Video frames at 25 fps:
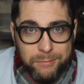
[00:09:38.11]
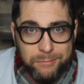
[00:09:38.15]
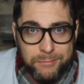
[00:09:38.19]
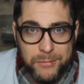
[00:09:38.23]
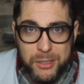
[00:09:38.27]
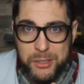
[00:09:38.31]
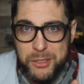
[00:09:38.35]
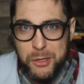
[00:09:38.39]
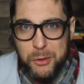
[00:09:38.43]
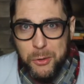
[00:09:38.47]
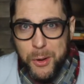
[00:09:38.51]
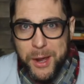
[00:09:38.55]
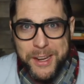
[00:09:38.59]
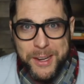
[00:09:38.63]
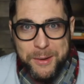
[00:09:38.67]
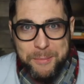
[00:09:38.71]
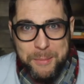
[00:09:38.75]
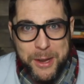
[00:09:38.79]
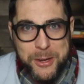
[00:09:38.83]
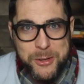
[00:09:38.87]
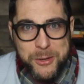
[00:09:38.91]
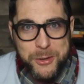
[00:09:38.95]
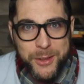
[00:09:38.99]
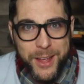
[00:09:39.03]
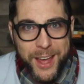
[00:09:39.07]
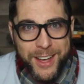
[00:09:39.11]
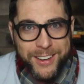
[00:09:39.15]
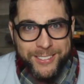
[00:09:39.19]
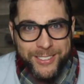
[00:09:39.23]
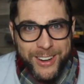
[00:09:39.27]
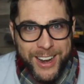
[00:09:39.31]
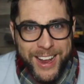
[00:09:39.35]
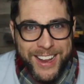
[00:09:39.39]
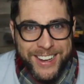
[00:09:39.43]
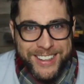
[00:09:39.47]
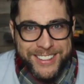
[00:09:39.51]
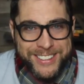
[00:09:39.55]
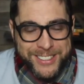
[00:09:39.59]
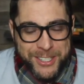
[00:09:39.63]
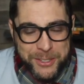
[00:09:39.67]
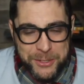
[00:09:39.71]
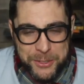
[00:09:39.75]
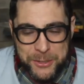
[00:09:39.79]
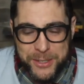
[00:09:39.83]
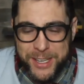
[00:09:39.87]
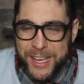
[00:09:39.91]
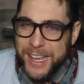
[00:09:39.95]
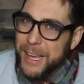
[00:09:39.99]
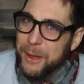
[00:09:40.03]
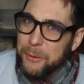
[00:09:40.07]
There's no way to measure that, right? So
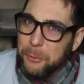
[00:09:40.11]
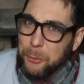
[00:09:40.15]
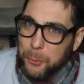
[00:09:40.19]
you can't